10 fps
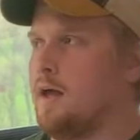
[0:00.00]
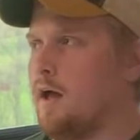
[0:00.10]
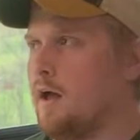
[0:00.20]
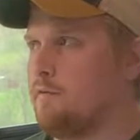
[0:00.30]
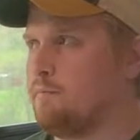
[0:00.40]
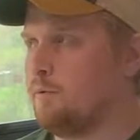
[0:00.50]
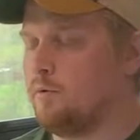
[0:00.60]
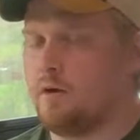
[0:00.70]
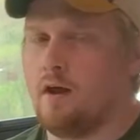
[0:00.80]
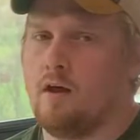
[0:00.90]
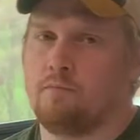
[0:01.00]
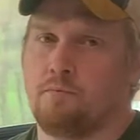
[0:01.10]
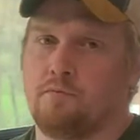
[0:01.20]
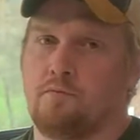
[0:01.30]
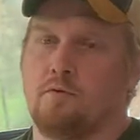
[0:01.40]
I've pulled off
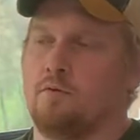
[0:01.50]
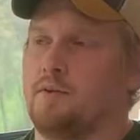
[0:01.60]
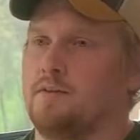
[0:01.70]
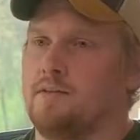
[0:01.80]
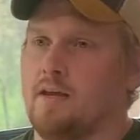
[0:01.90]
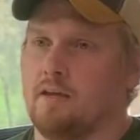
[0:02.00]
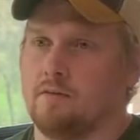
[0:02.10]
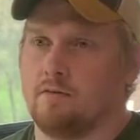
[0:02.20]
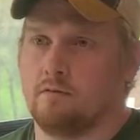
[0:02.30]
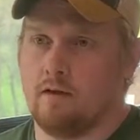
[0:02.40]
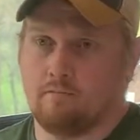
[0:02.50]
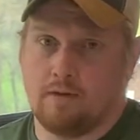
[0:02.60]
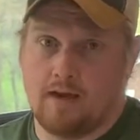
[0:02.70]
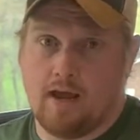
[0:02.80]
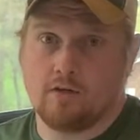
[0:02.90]
before without taking
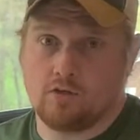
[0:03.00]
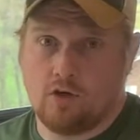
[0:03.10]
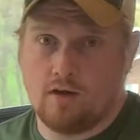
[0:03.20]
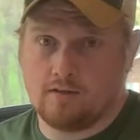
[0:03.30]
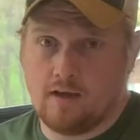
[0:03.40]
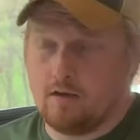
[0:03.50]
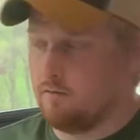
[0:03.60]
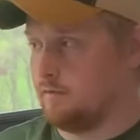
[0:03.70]
my X-Chocks out.